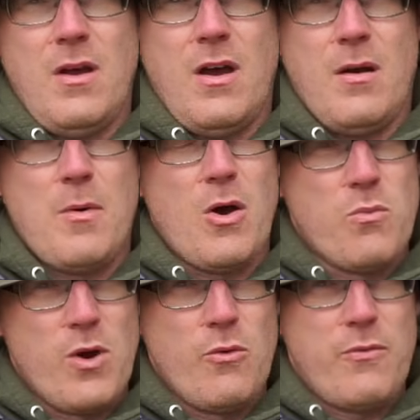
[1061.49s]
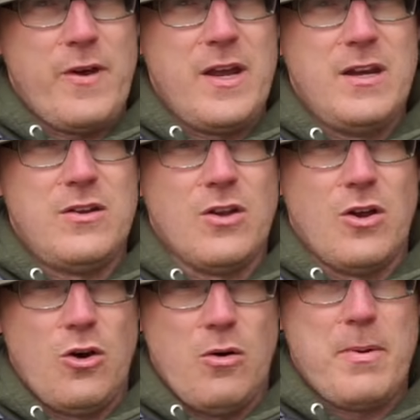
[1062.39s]
I will feed
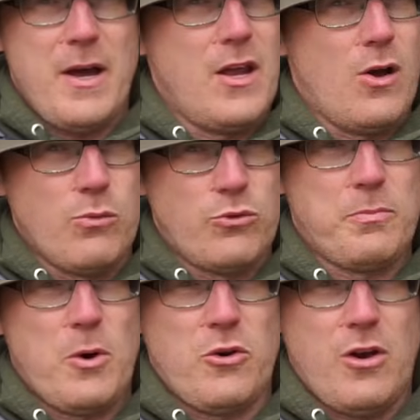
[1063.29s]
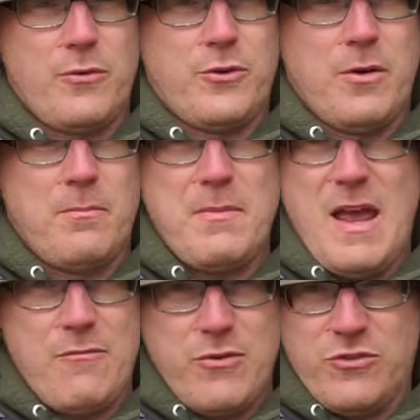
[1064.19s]
a lot of bait, I will spot after
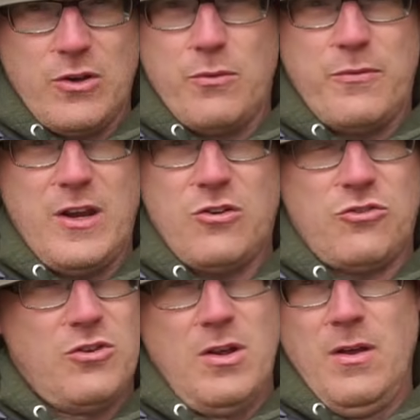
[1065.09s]
every single fish.